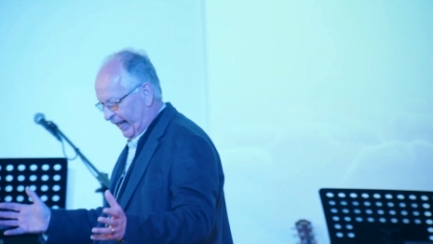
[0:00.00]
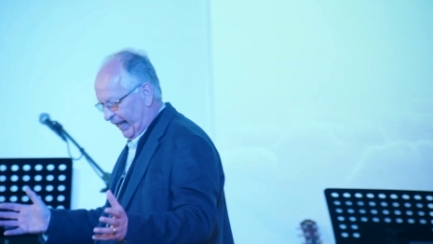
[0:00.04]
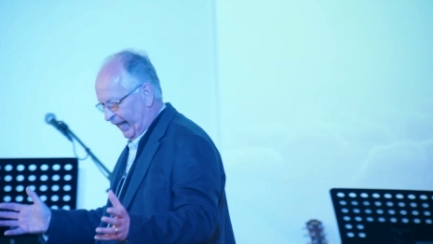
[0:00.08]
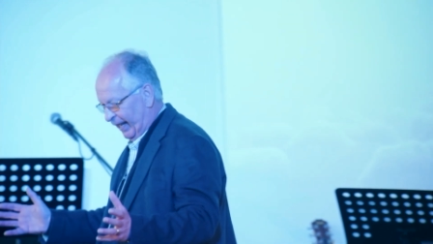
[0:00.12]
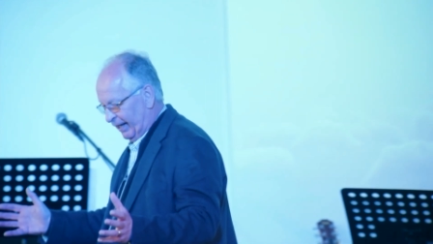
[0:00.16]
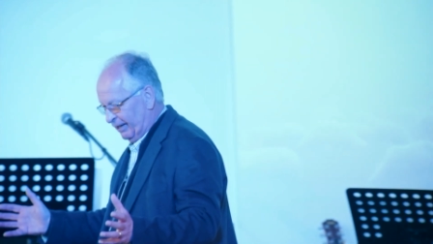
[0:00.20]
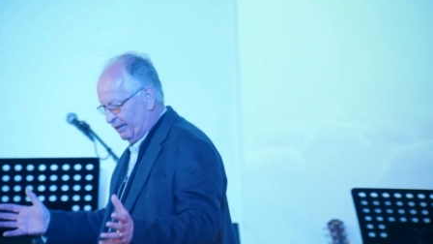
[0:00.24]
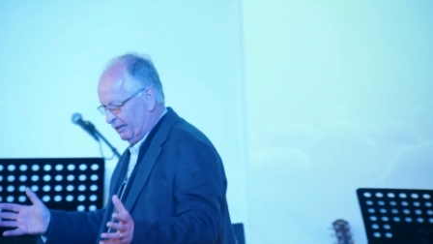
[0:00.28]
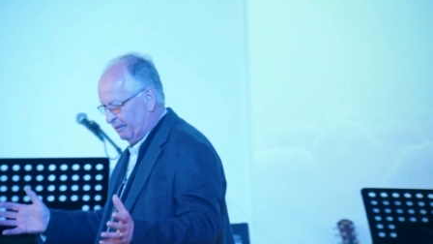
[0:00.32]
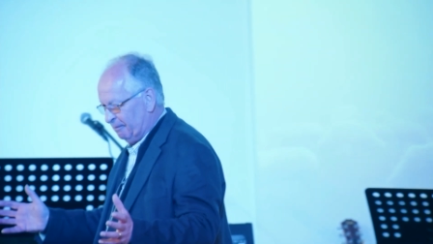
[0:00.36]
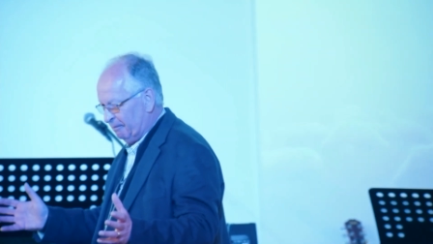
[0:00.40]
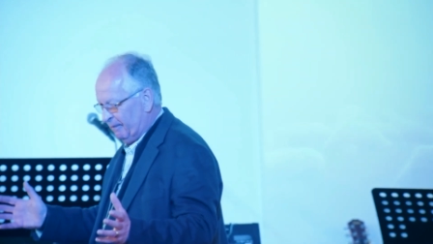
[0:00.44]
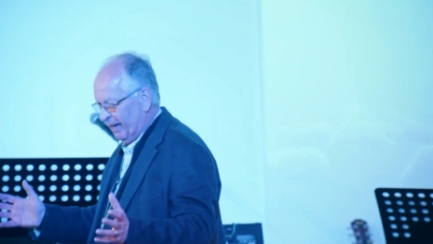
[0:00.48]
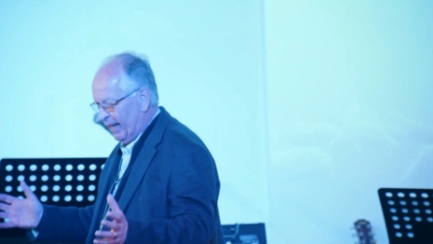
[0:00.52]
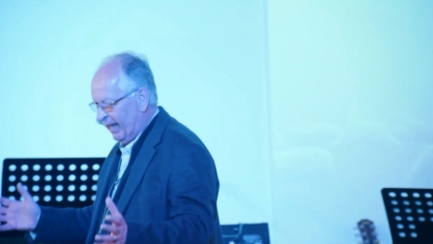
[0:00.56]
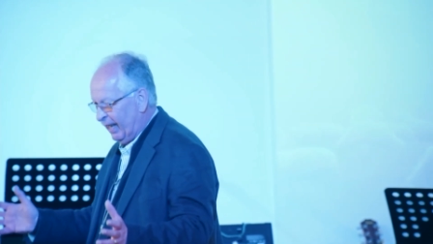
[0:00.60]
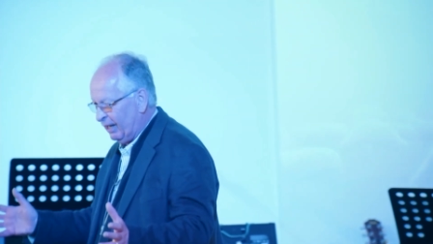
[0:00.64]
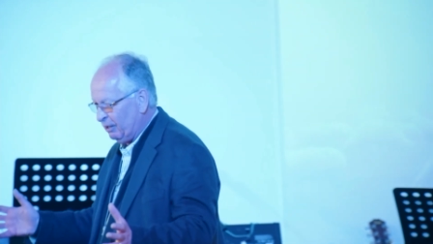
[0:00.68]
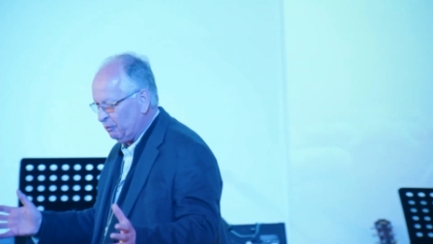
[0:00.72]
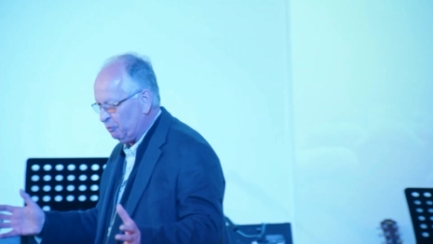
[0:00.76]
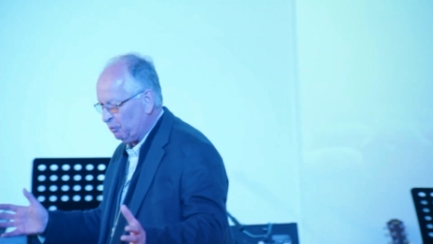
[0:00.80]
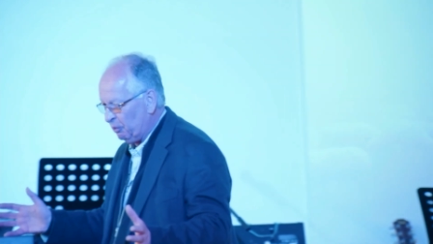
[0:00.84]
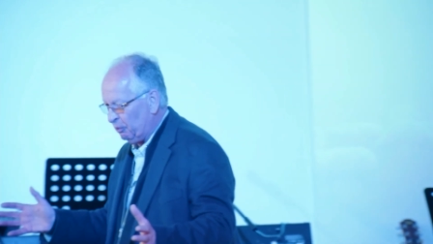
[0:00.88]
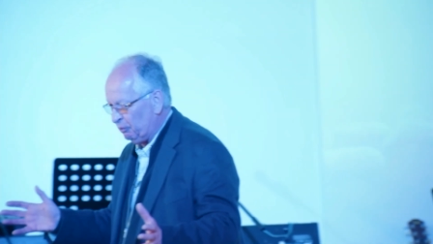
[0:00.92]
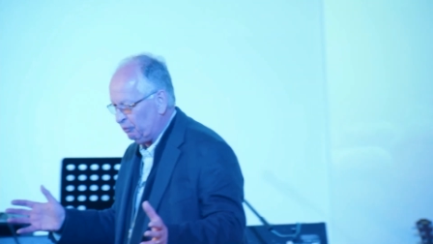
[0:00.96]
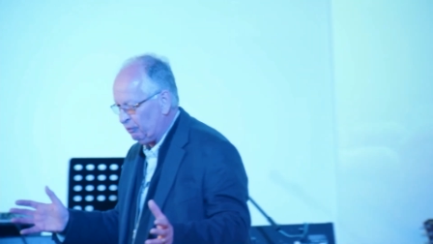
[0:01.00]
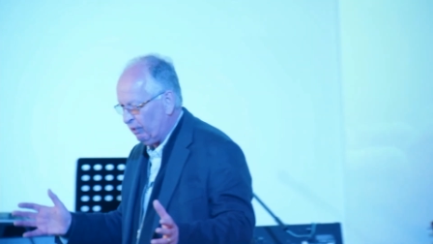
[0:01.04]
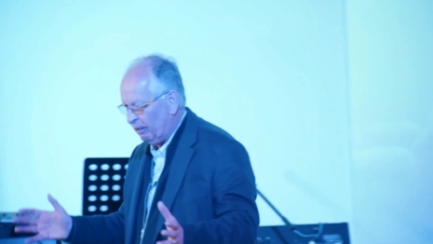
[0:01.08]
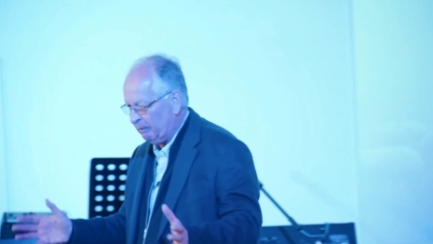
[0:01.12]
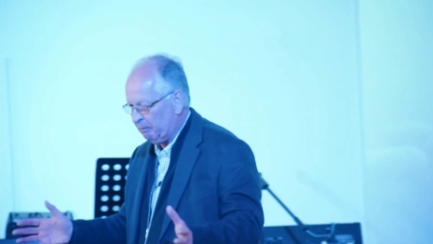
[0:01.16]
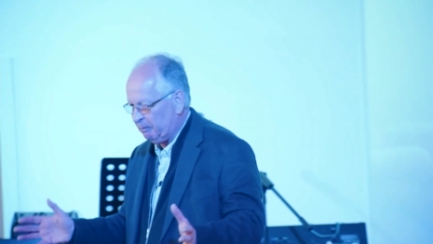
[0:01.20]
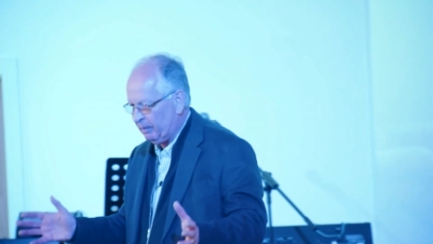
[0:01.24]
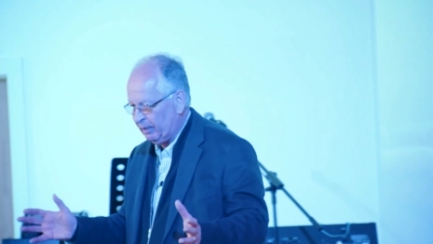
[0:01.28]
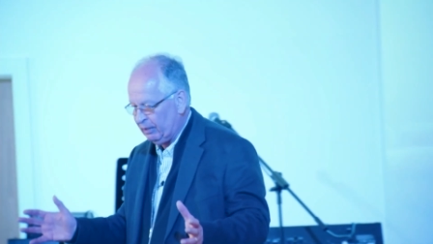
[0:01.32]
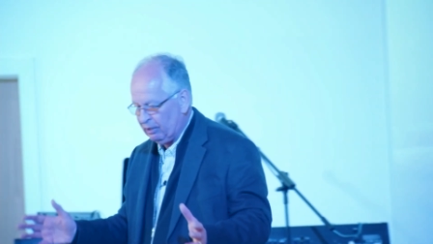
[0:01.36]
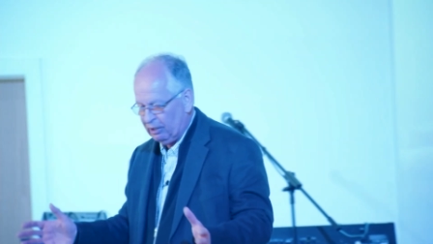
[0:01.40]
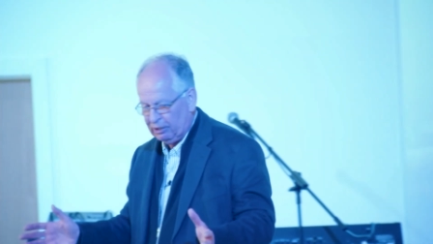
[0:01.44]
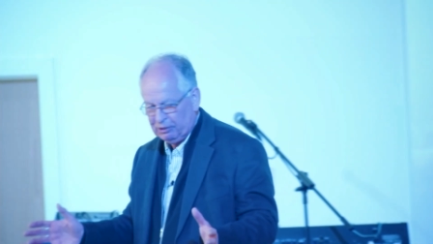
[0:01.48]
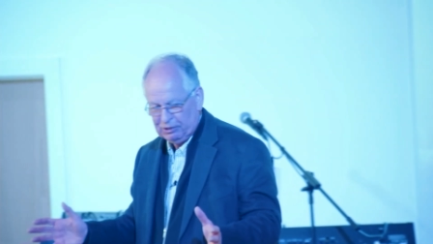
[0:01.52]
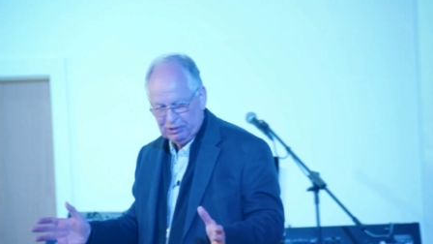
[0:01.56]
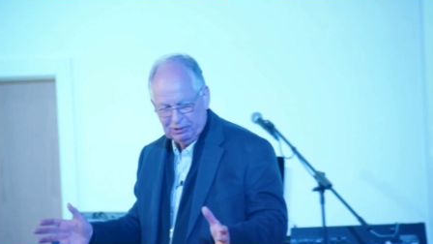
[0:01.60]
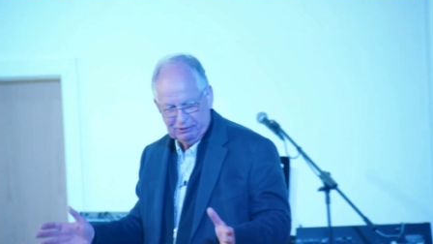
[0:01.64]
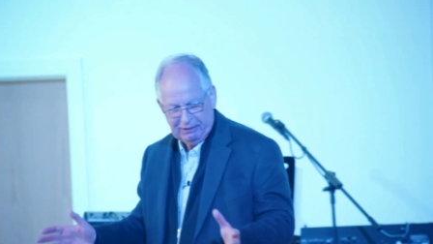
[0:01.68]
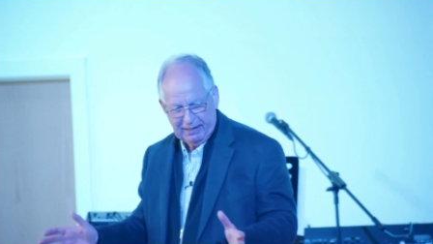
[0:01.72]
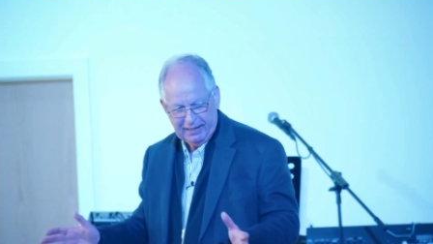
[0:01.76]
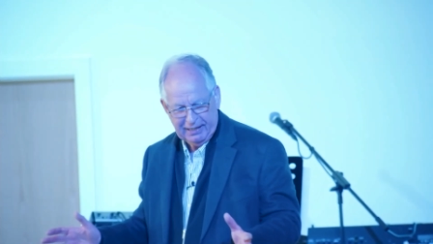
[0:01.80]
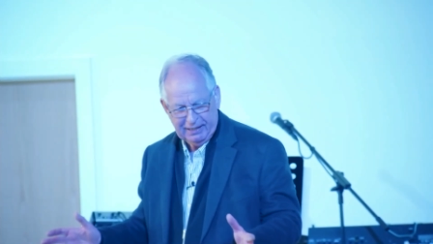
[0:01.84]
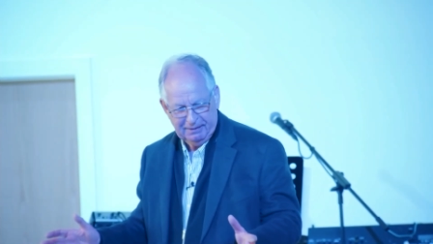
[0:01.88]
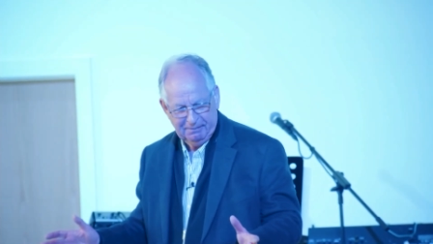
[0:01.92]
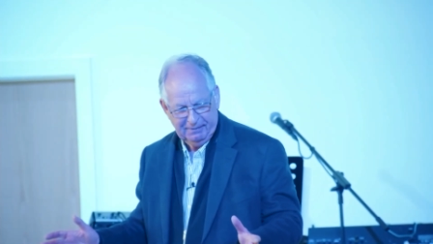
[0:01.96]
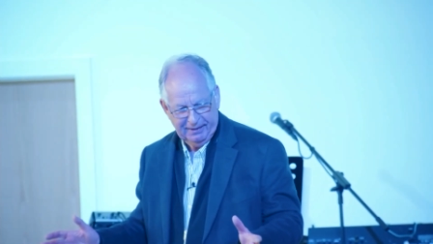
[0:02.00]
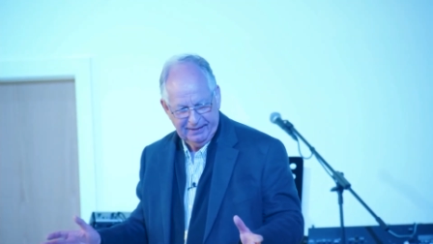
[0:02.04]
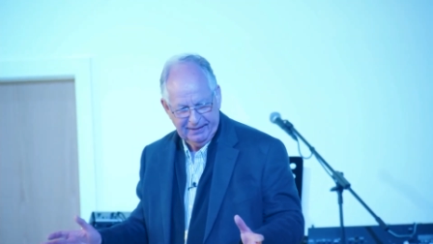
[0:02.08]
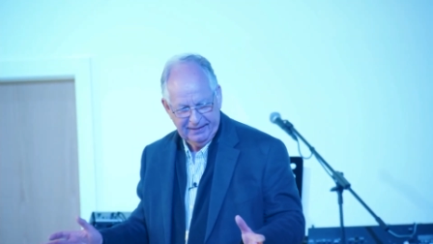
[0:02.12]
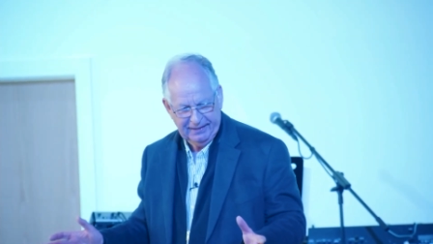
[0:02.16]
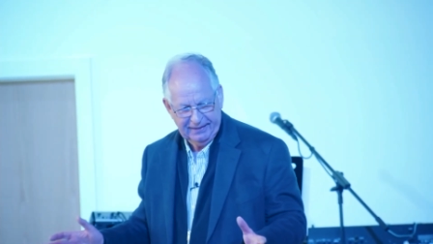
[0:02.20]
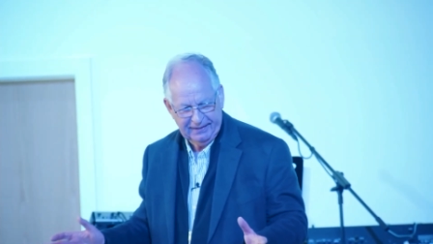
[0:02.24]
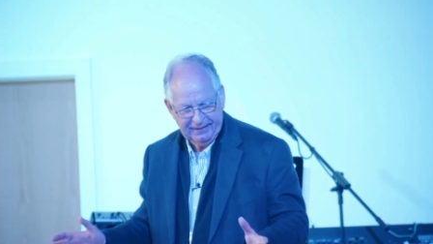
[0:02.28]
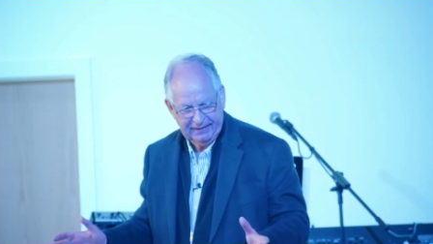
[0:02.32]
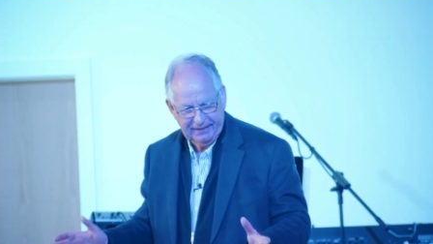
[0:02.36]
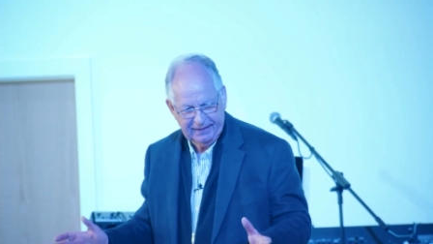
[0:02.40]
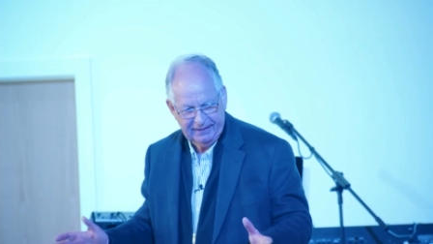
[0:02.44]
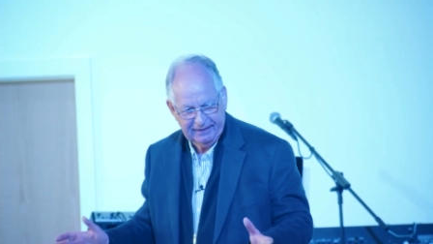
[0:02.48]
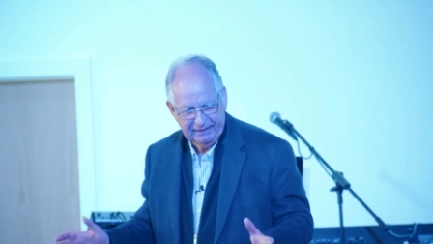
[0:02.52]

And your mind will not be on your enemy.